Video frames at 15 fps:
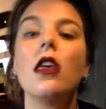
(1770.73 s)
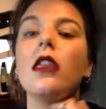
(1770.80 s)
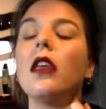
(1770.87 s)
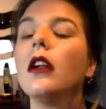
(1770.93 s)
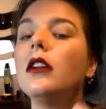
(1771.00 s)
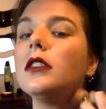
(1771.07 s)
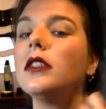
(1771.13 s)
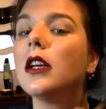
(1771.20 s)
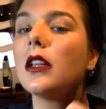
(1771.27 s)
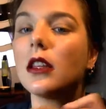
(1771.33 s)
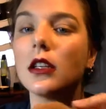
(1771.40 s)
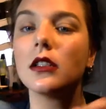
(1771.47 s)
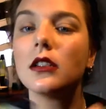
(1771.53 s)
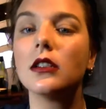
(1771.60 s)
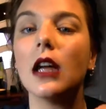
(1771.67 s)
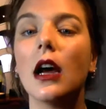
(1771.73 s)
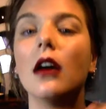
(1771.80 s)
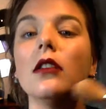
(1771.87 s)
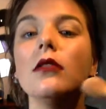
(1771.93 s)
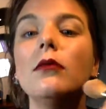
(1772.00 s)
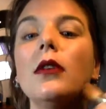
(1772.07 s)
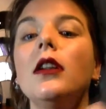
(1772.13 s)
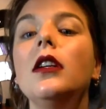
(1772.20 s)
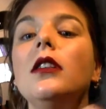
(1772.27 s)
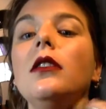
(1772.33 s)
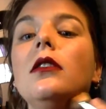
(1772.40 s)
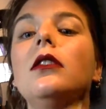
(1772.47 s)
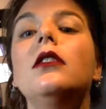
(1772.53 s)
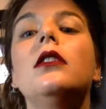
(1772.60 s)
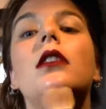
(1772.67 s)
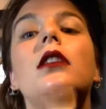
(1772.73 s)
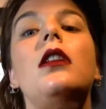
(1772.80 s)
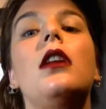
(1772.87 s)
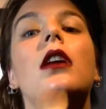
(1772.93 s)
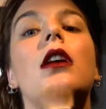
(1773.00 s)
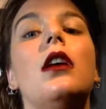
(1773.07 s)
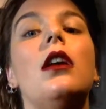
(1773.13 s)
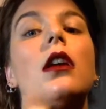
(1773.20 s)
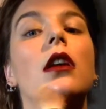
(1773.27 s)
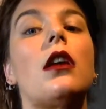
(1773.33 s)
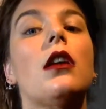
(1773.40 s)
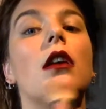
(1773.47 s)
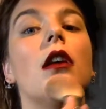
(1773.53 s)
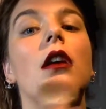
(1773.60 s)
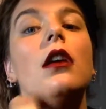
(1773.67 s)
then I'll take this down my neck.